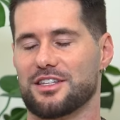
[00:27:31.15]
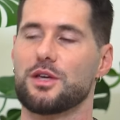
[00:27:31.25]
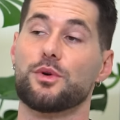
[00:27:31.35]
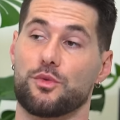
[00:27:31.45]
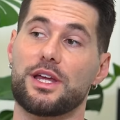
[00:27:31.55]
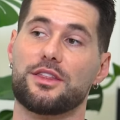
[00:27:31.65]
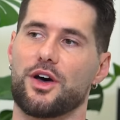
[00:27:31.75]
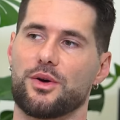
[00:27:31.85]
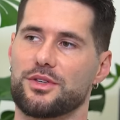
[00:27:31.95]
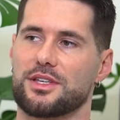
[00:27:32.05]
And so he would read
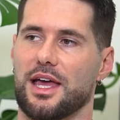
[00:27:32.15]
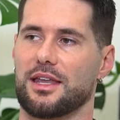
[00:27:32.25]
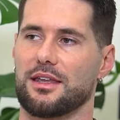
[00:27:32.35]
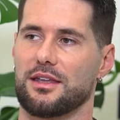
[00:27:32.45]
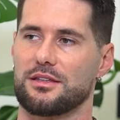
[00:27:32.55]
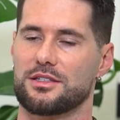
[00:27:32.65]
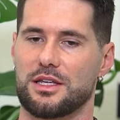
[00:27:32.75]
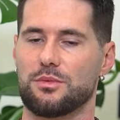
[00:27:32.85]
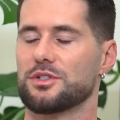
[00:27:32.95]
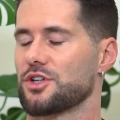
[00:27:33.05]
those, and
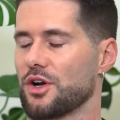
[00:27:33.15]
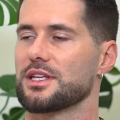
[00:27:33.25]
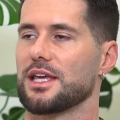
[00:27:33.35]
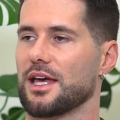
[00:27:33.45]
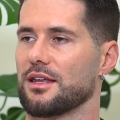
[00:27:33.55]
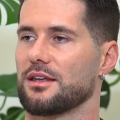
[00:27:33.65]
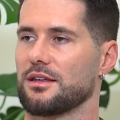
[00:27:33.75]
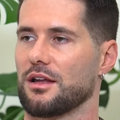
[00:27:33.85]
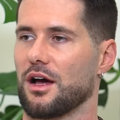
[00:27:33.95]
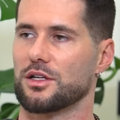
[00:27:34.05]
he would start to get
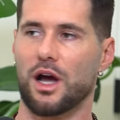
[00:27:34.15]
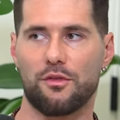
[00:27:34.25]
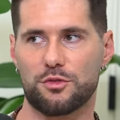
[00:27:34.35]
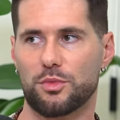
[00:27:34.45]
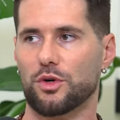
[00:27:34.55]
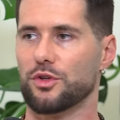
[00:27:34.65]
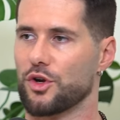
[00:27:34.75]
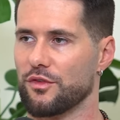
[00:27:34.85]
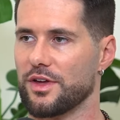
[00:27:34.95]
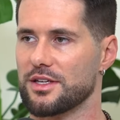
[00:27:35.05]
uncomfortable,
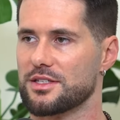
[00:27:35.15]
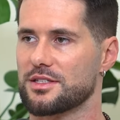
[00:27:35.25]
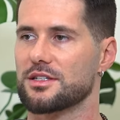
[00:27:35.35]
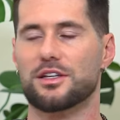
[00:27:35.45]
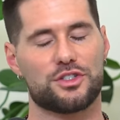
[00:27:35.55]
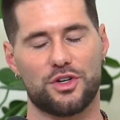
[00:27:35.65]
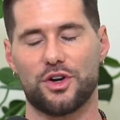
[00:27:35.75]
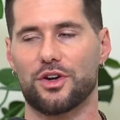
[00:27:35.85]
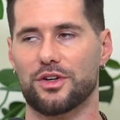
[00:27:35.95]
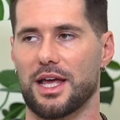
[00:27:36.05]
nervous, concerned.
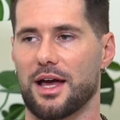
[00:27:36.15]
concerned.